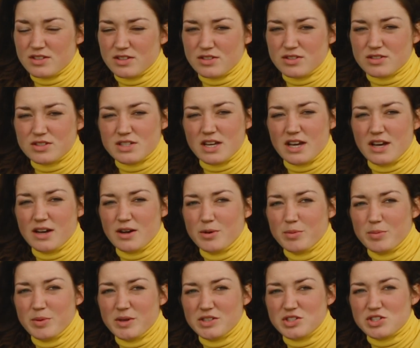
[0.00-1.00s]
used to
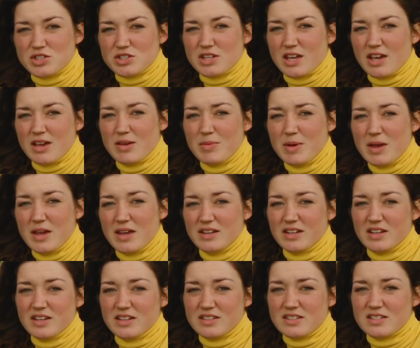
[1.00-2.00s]
help, he just came in
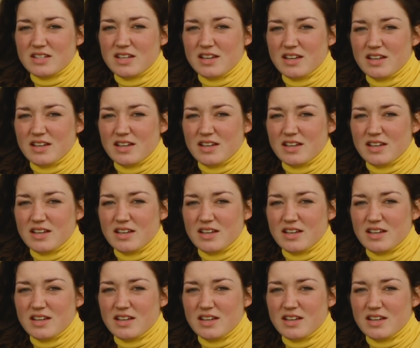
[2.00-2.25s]
and